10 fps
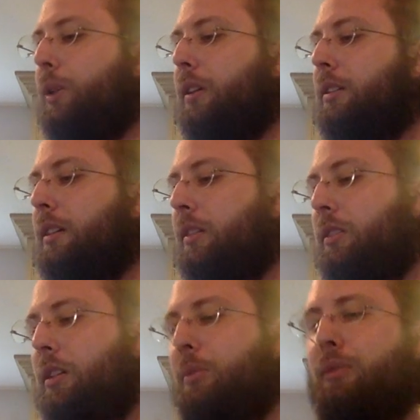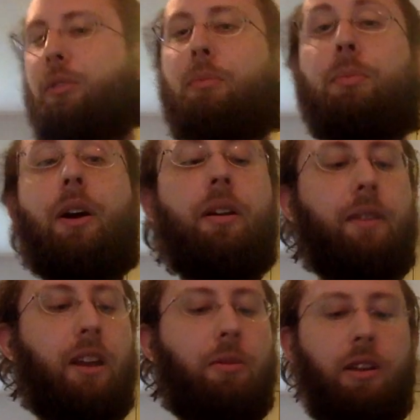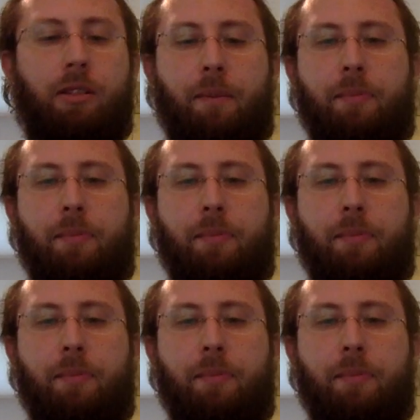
where the sound is coming from. But anyways.